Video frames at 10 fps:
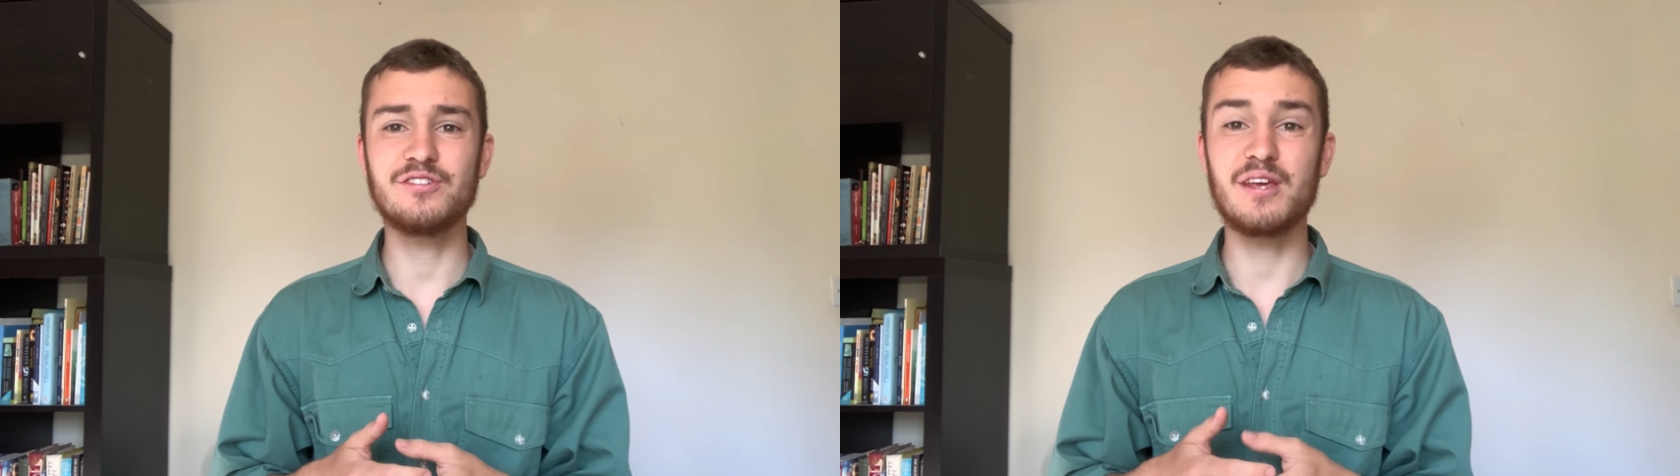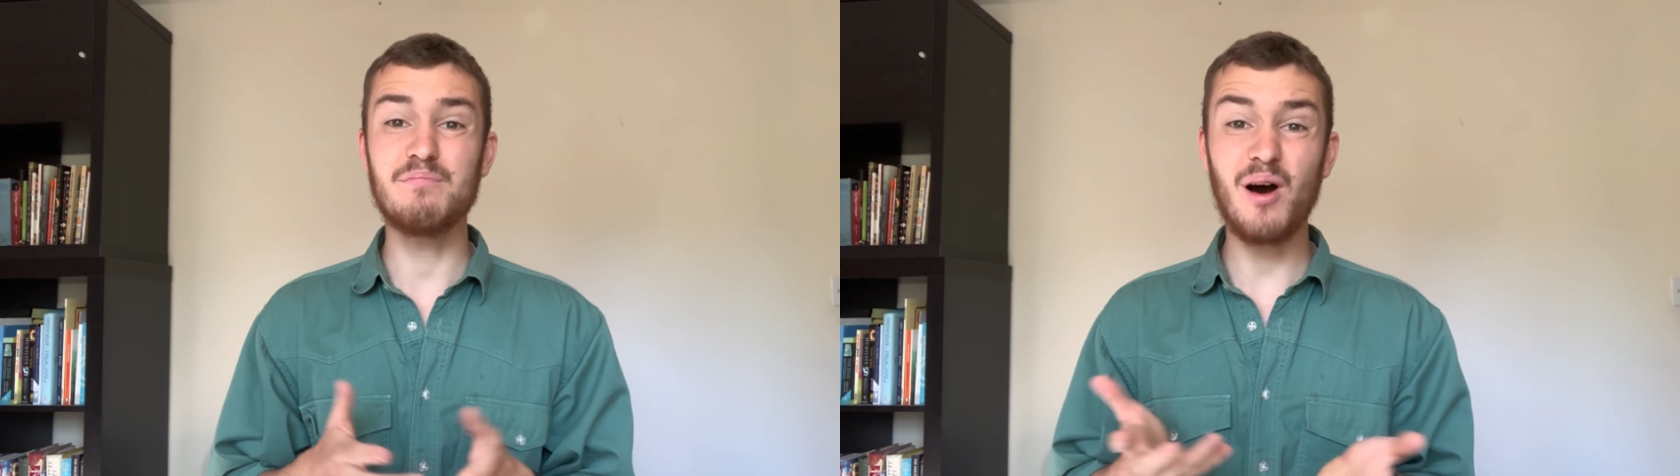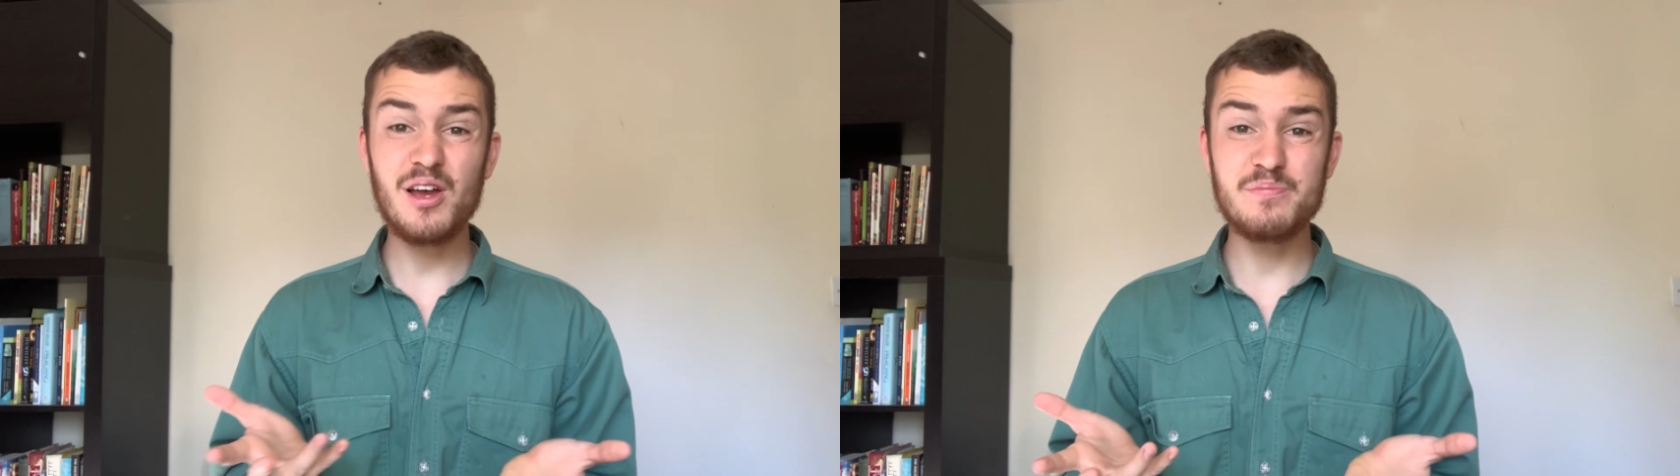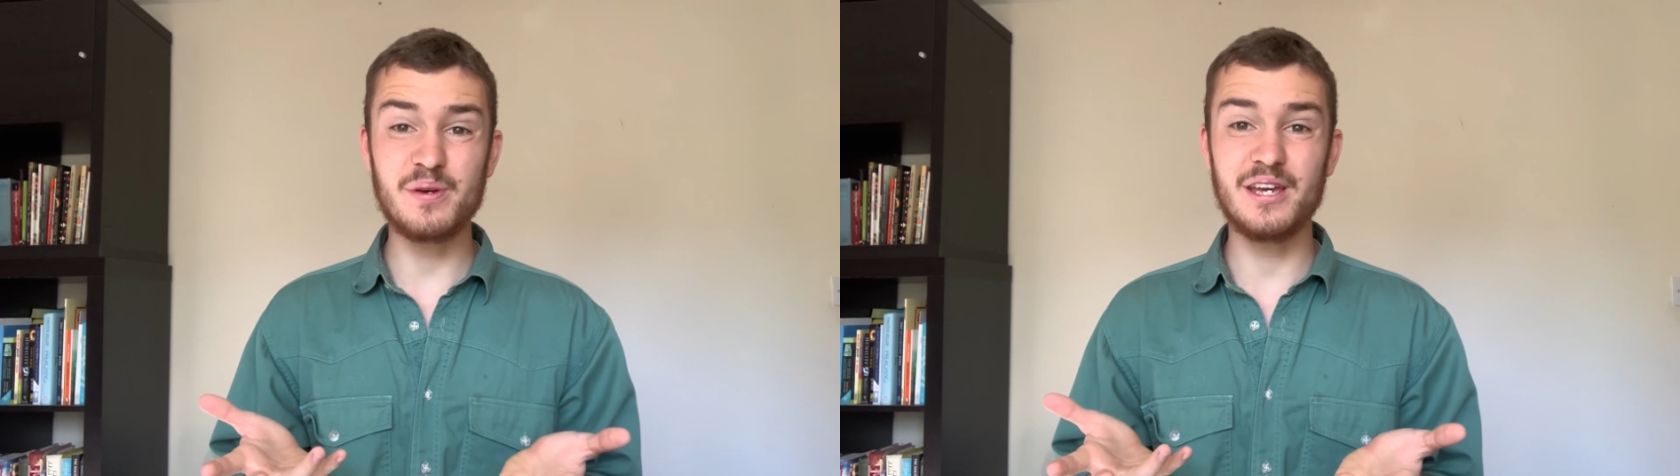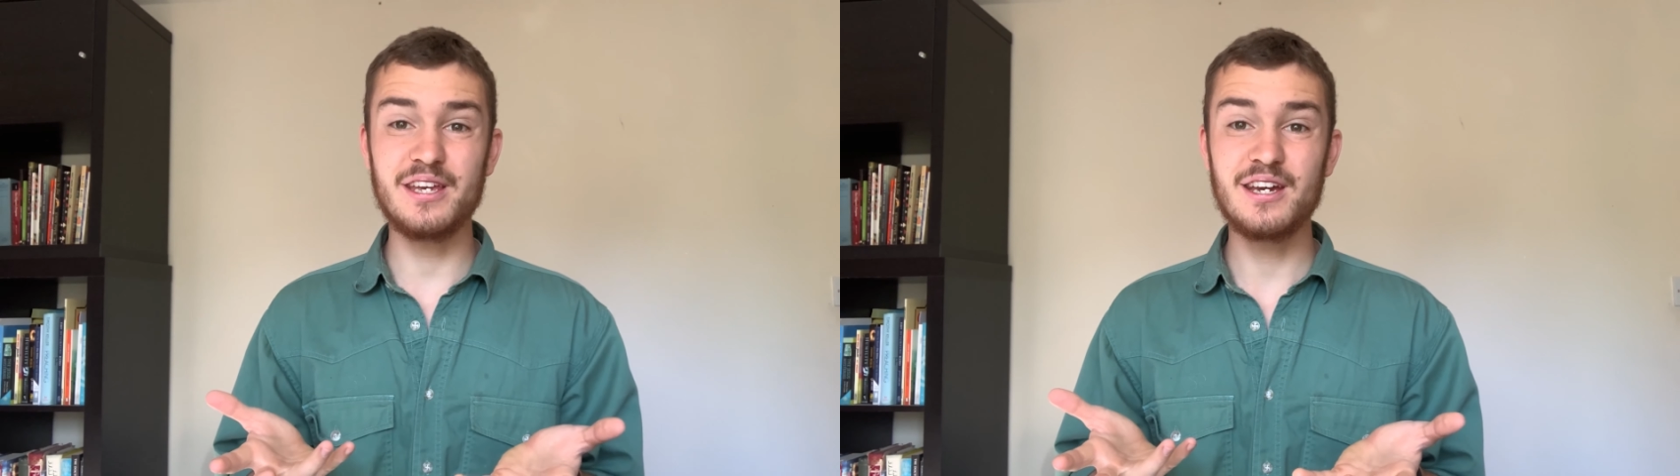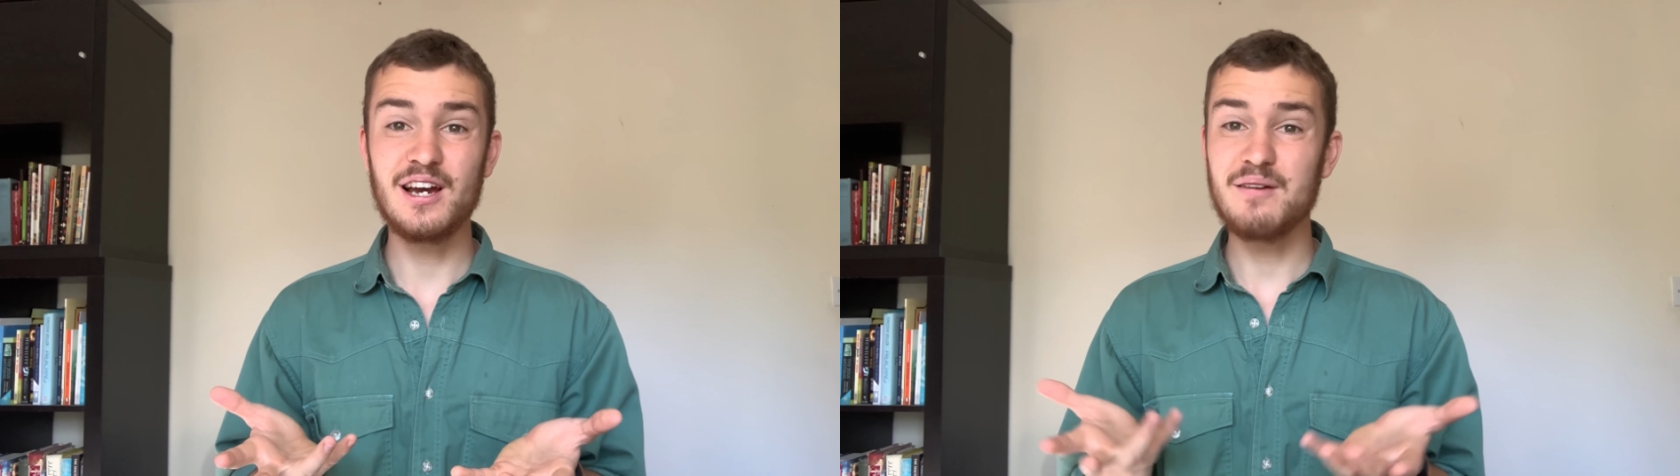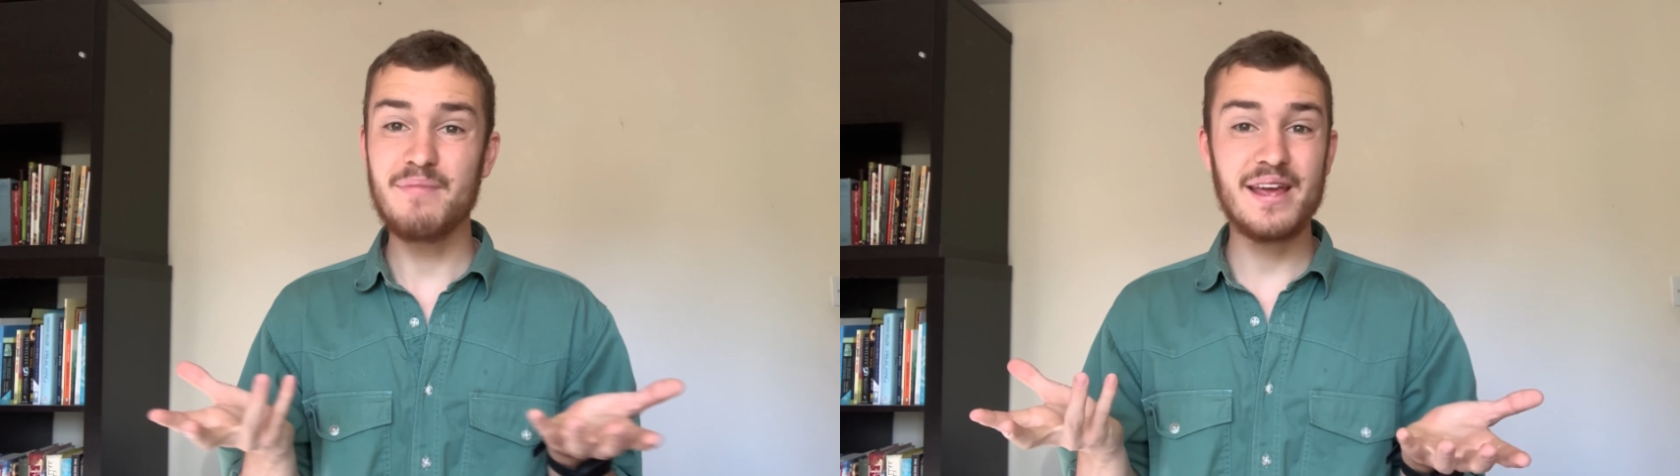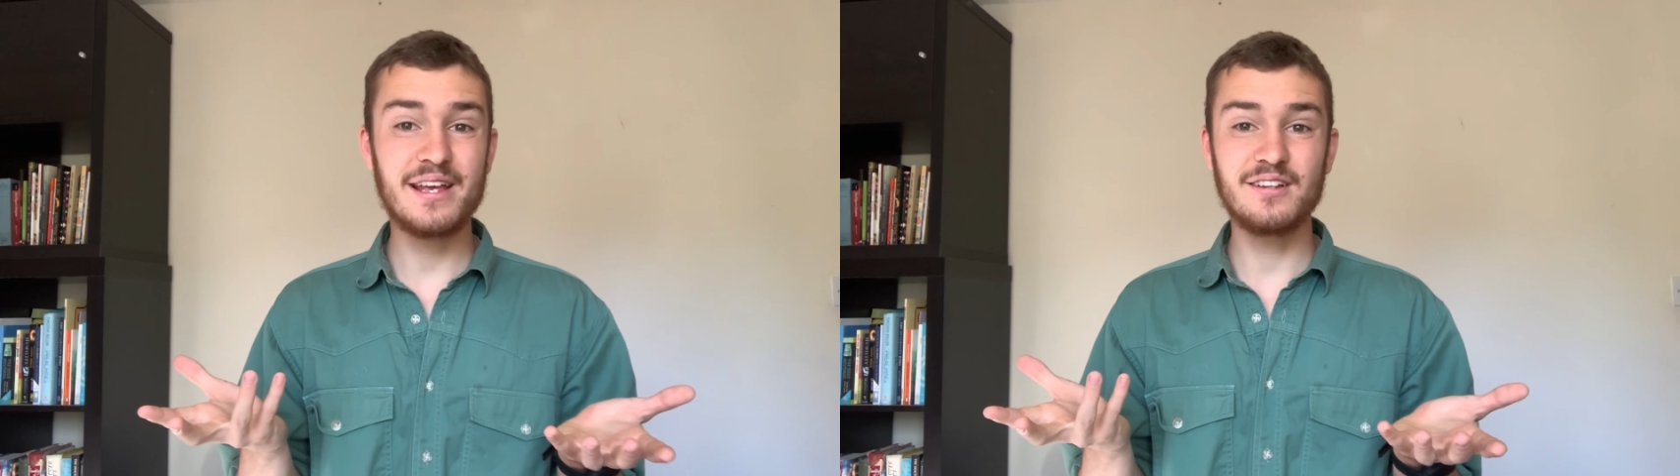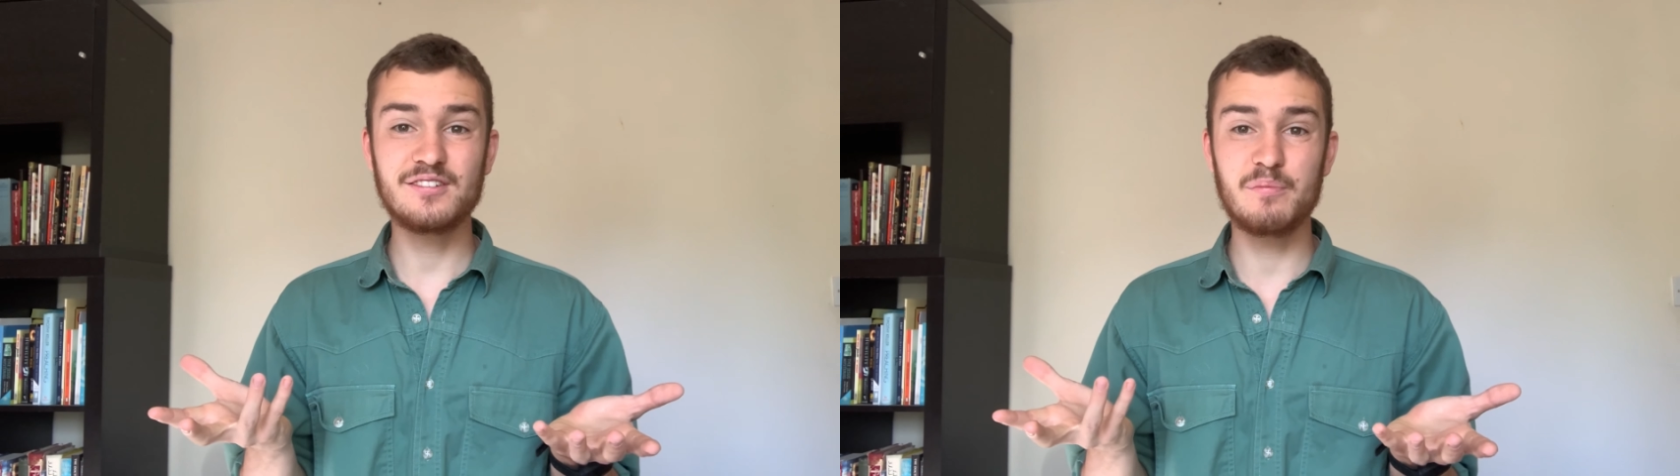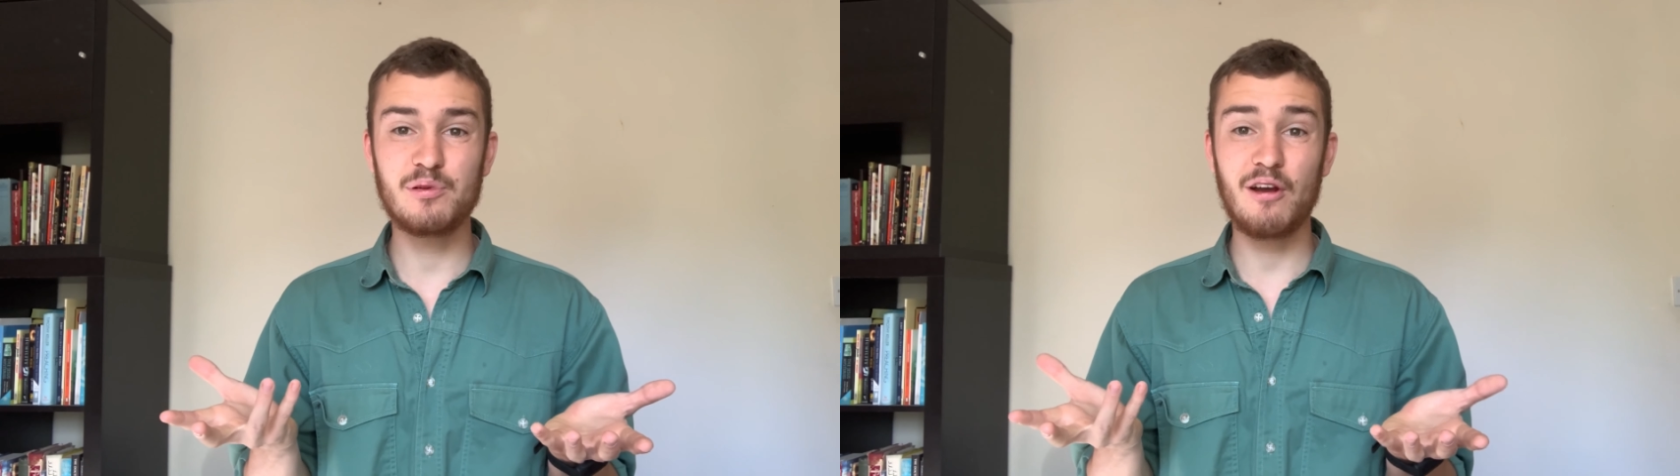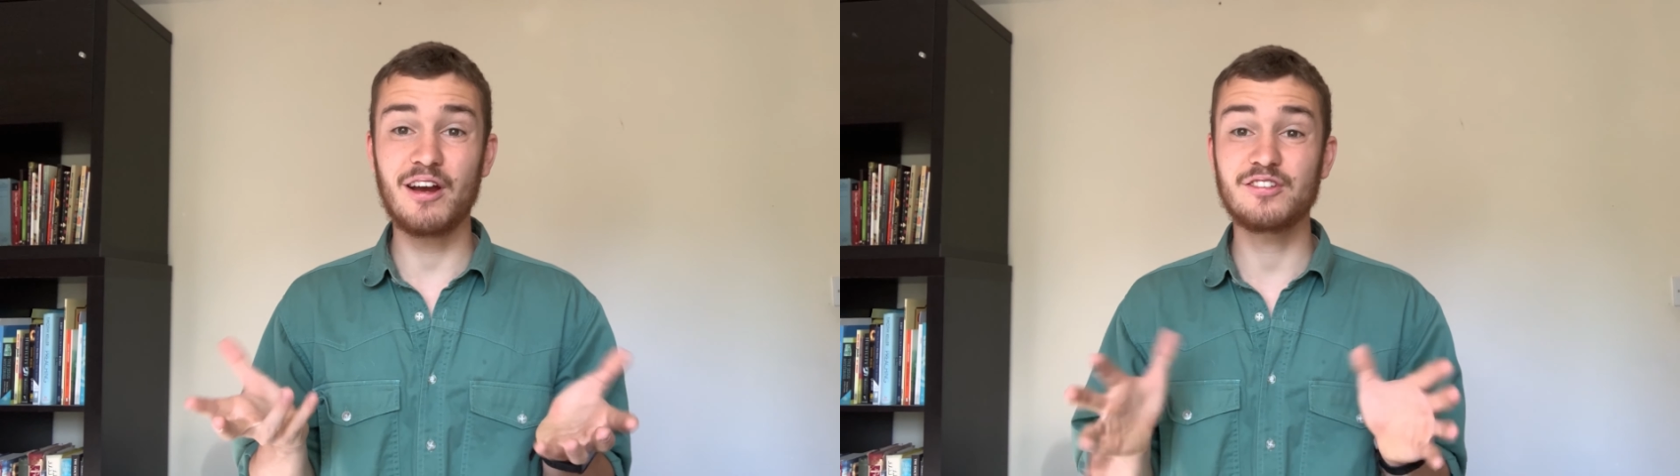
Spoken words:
might be making some progress.